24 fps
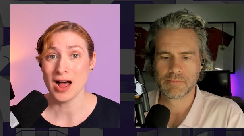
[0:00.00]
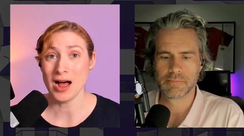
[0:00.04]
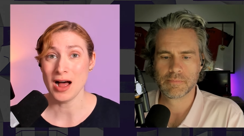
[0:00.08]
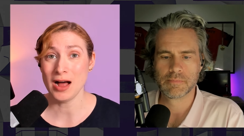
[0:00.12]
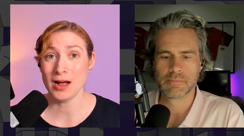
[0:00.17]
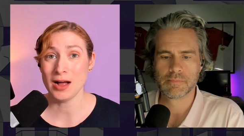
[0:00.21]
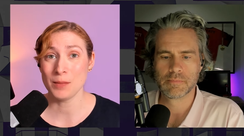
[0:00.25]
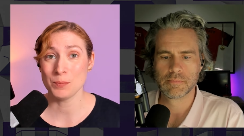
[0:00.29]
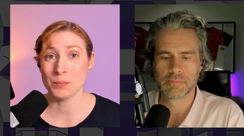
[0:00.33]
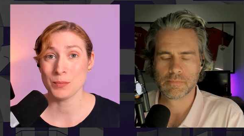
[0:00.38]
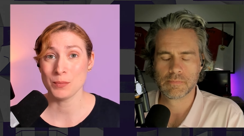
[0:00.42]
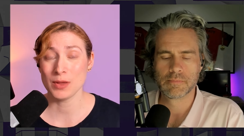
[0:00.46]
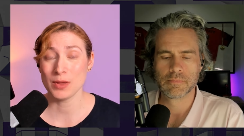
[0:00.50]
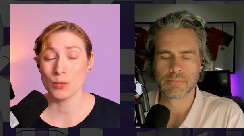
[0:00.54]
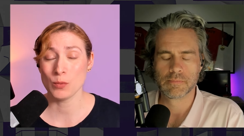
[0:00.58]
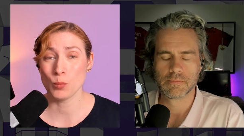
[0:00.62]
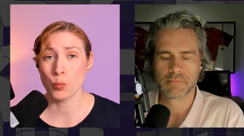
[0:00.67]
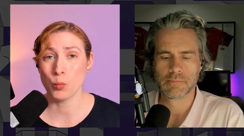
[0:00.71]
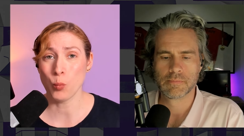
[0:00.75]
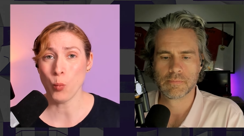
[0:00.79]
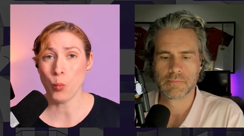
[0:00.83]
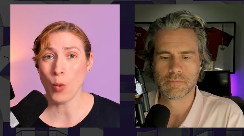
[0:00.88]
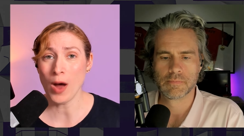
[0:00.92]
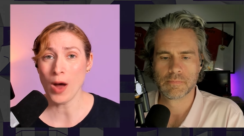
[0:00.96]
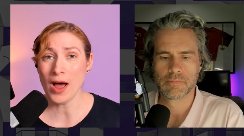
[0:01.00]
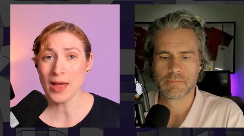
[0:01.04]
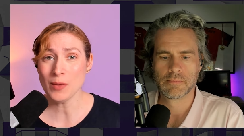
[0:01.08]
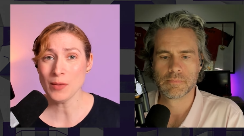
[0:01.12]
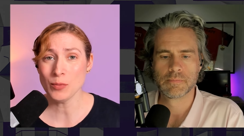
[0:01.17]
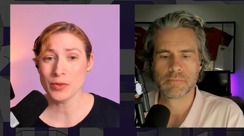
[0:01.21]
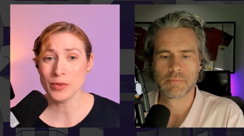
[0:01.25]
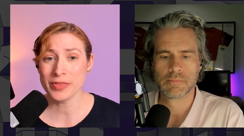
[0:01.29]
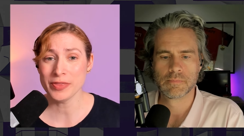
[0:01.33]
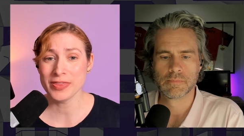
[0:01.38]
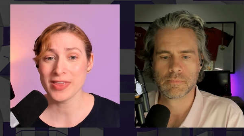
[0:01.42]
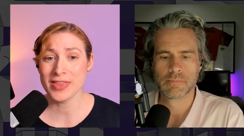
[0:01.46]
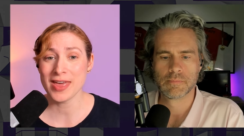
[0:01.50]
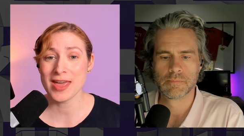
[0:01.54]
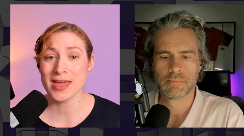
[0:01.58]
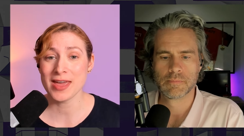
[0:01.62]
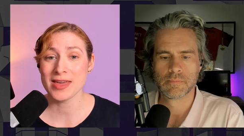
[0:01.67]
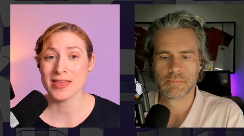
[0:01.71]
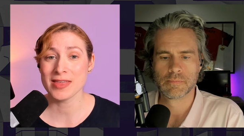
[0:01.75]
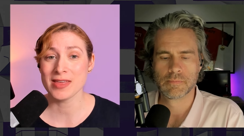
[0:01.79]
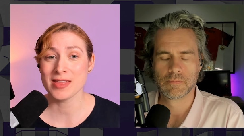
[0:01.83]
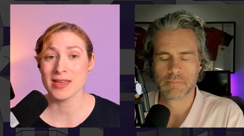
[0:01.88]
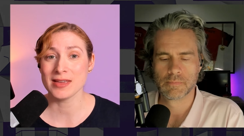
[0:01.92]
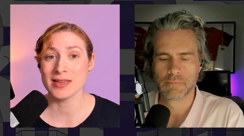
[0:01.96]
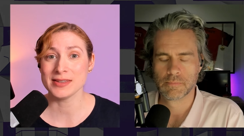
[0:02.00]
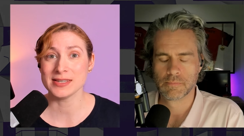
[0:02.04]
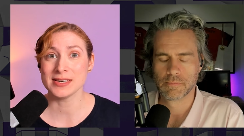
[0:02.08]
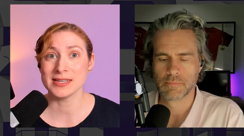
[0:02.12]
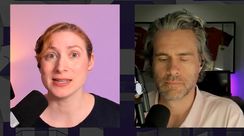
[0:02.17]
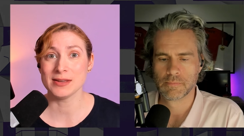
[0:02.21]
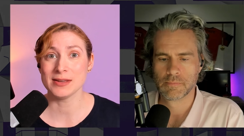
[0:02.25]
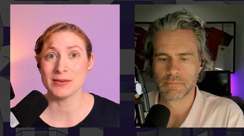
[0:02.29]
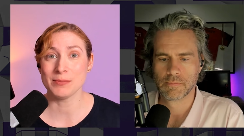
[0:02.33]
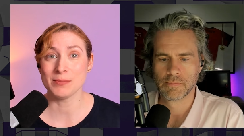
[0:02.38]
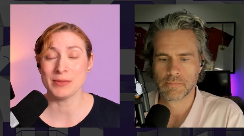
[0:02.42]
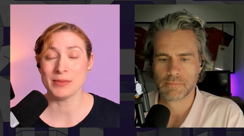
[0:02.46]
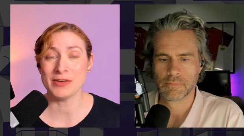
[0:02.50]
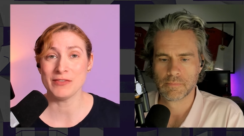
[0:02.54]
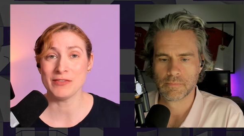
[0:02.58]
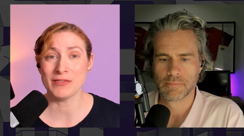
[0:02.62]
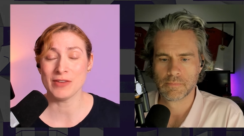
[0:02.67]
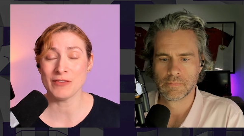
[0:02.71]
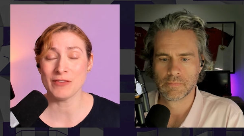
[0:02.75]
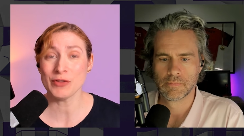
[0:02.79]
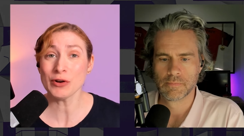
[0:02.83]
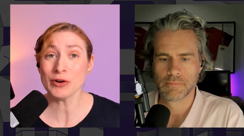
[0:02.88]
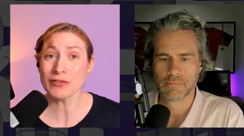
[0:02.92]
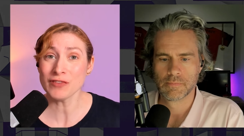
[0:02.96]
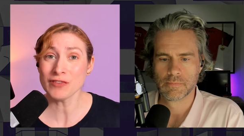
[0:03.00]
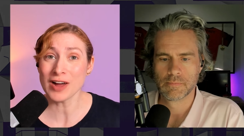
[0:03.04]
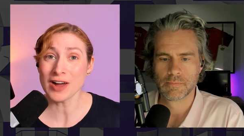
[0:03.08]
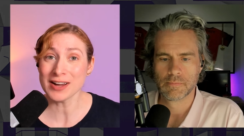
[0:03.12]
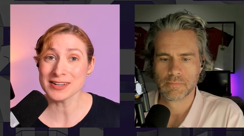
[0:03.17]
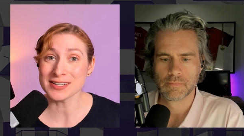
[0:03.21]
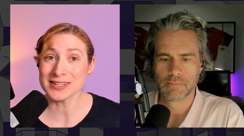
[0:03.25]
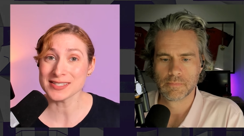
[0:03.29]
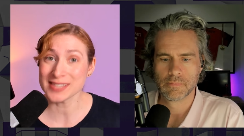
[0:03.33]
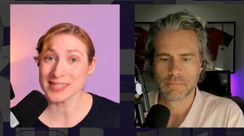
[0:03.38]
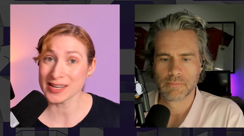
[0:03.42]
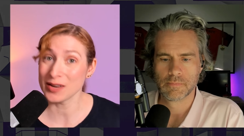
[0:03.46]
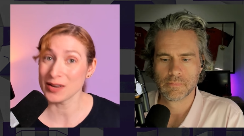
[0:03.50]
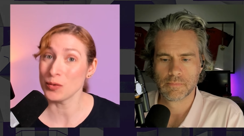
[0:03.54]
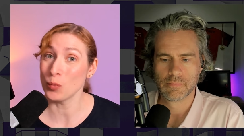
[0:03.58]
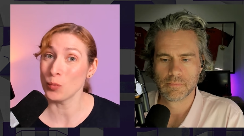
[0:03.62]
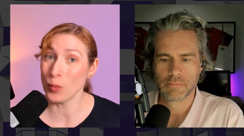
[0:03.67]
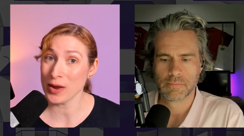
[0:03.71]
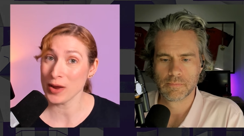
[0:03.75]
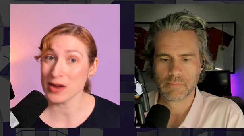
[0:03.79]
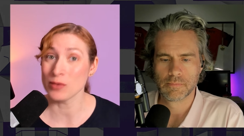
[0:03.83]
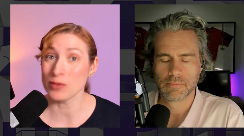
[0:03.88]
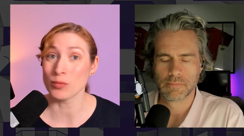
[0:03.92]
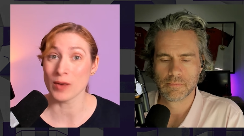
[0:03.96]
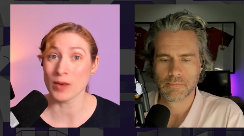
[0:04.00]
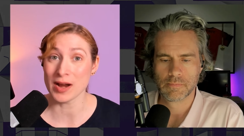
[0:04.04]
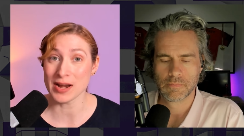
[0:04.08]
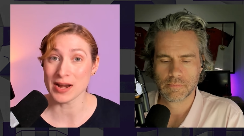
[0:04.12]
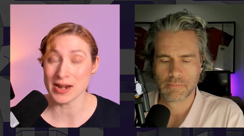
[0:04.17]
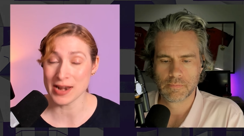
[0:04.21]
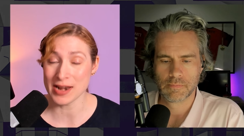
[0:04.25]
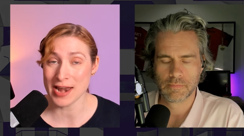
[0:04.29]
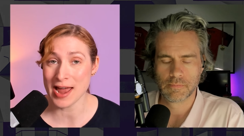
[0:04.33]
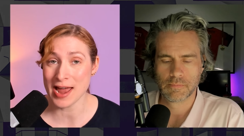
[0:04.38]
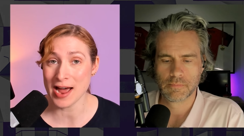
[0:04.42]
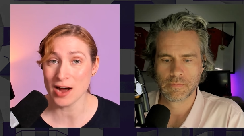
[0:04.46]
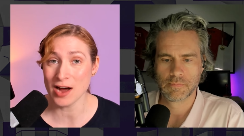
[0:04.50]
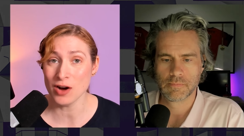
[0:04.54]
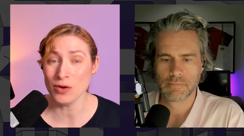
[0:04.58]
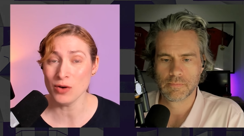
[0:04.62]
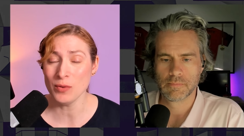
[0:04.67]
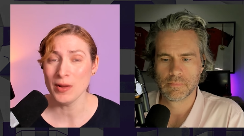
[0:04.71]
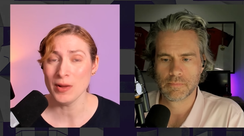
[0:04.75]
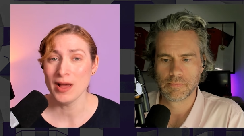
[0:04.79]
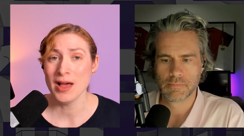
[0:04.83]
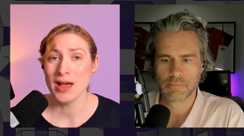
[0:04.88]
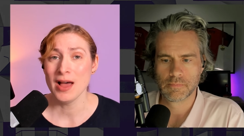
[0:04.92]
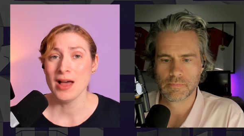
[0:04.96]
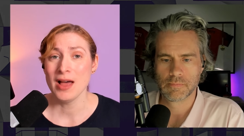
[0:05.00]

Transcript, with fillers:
Speaker 1: Um, why would they be if they're fine to sit and wait right now,